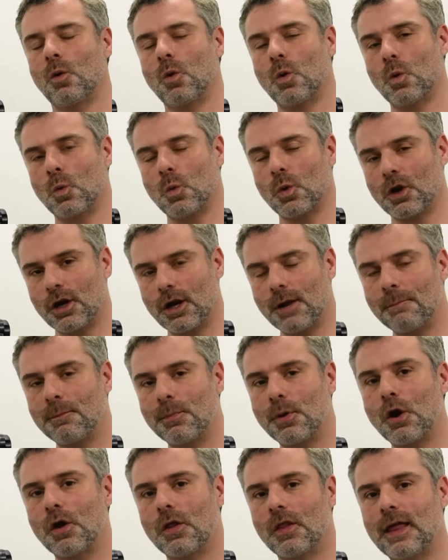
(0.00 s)
We're going to
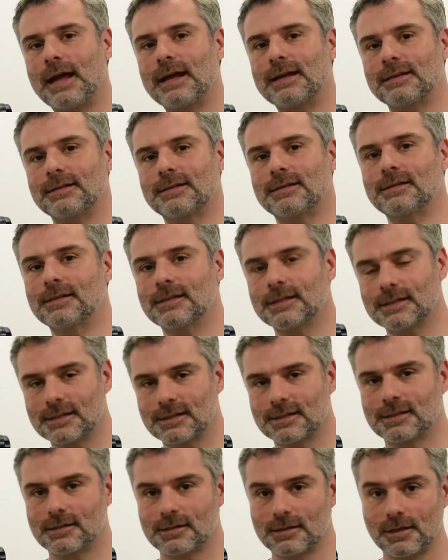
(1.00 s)
put that
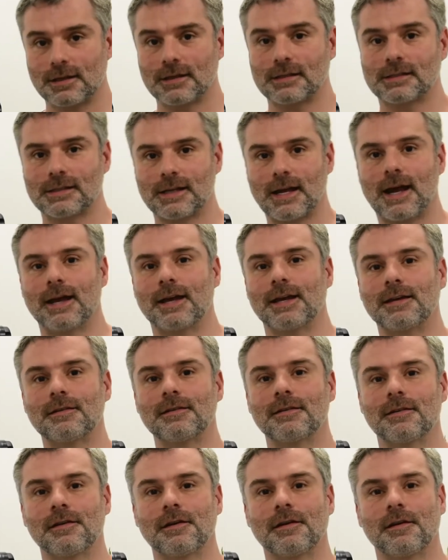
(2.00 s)
to the side
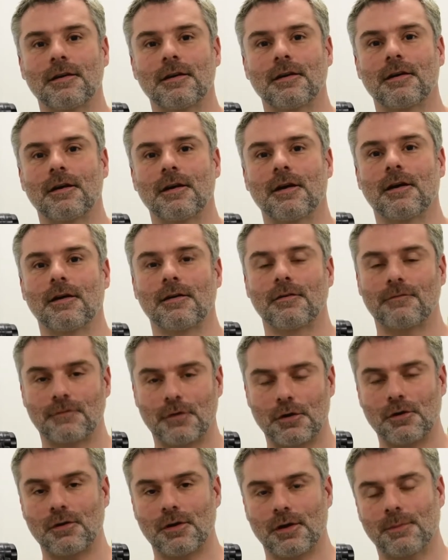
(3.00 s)

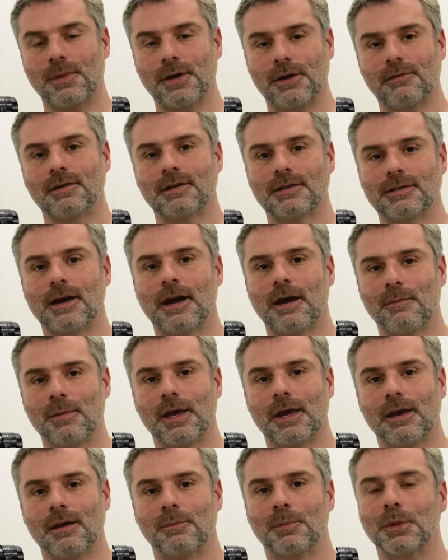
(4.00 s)
for a period of time
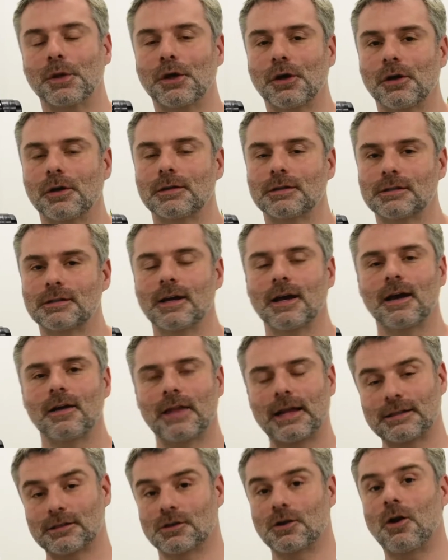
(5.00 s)
here, because
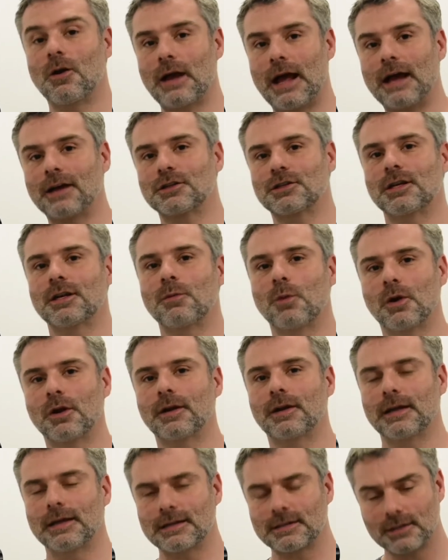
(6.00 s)
that's not actually what
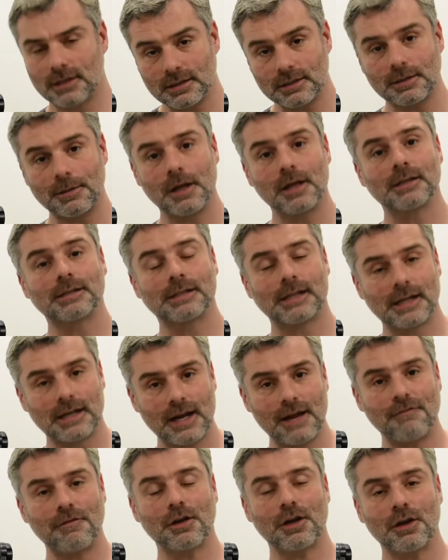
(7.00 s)
it is. There's a
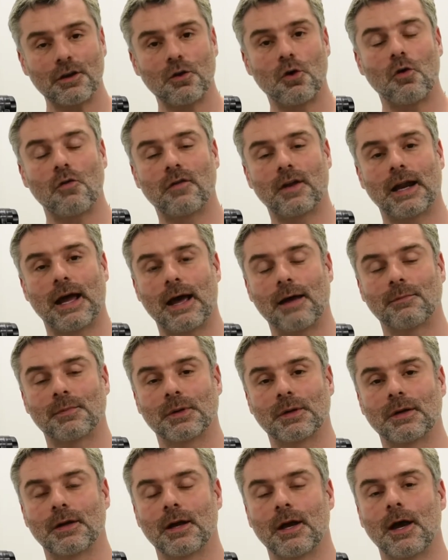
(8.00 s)
significant overlap,
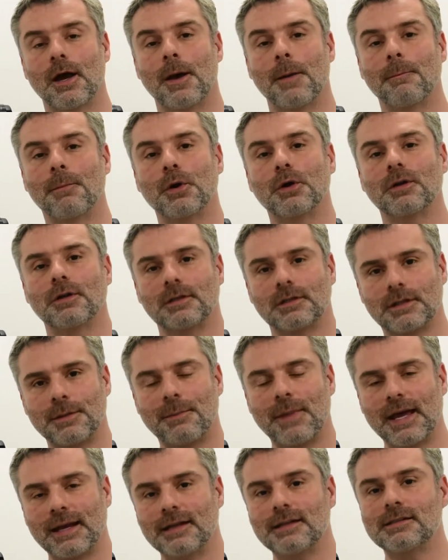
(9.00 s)
but
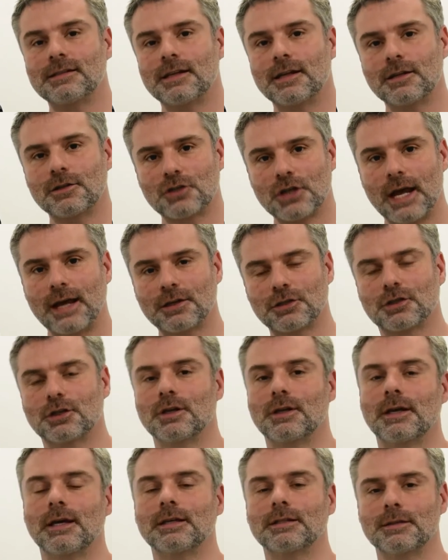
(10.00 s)
dependency
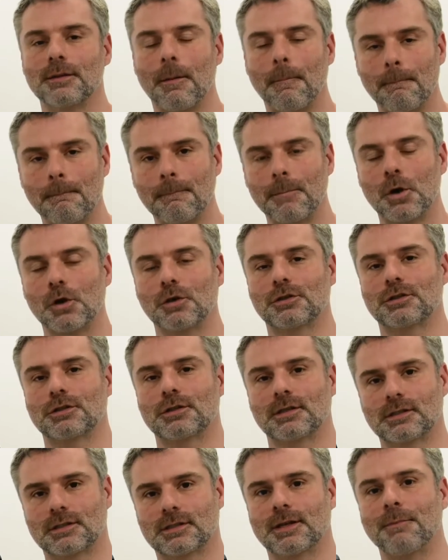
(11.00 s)
injection is much
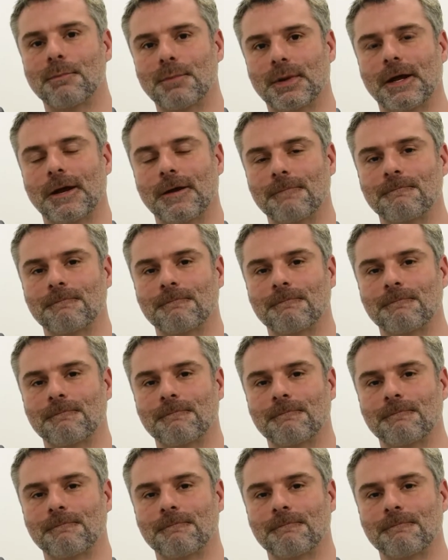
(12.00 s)
simpler.